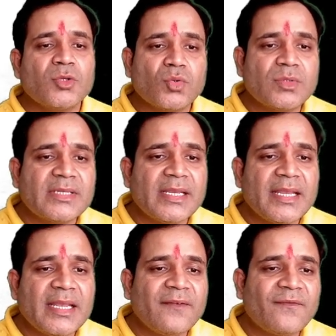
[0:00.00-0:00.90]
So
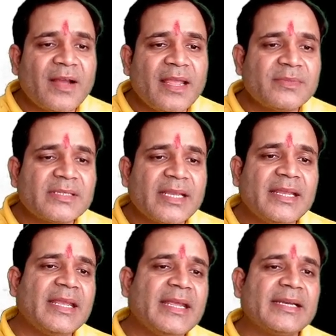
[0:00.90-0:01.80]
see, if I am
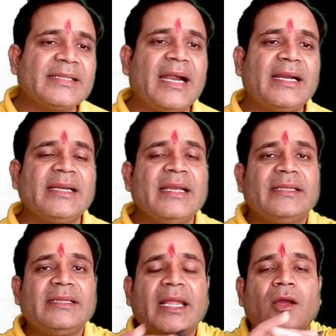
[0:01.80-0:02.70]
saying here that
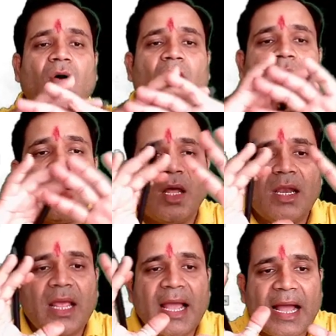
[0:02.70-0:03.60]
they
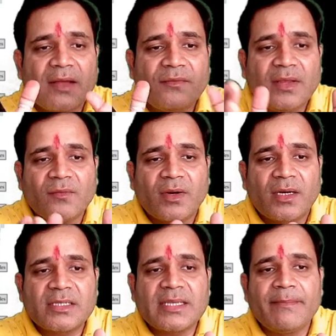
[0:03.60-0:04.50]
all having
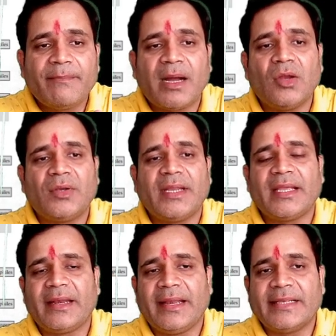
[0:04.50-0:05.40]
what? Symbiotic
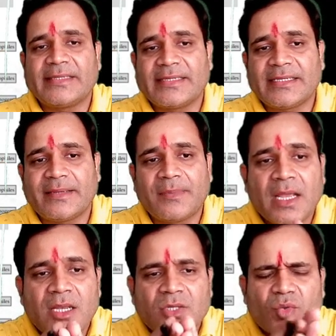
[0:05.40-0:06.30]
relationship.
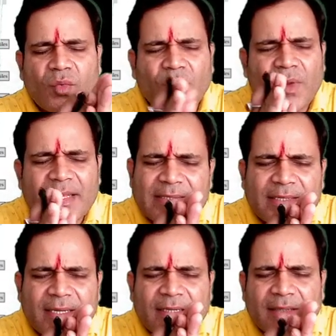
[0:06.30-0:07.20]
So is
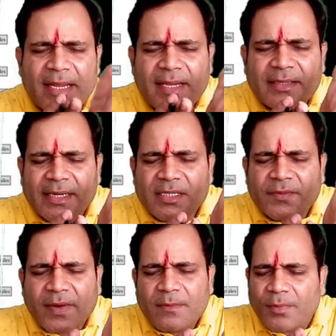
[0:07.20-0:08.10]
there thing that is
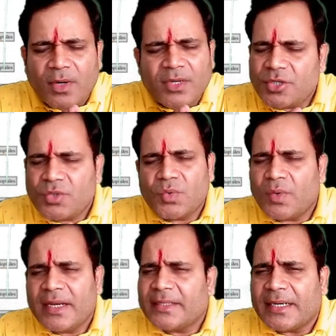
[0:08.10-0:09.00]
very important to know
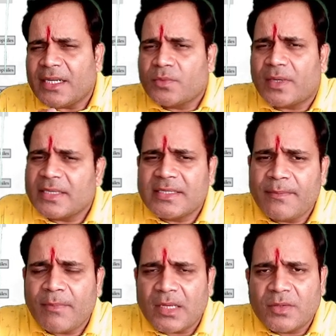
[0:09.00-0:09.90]
here, that is what is
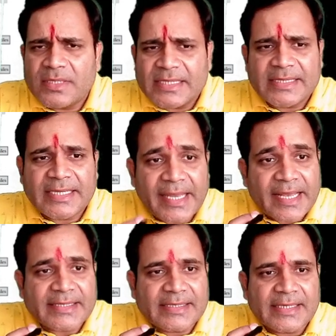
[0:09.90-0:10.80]
symbiosis?
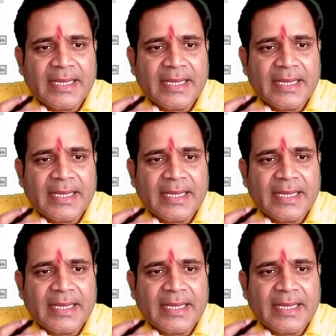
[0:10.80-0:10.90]
Yes.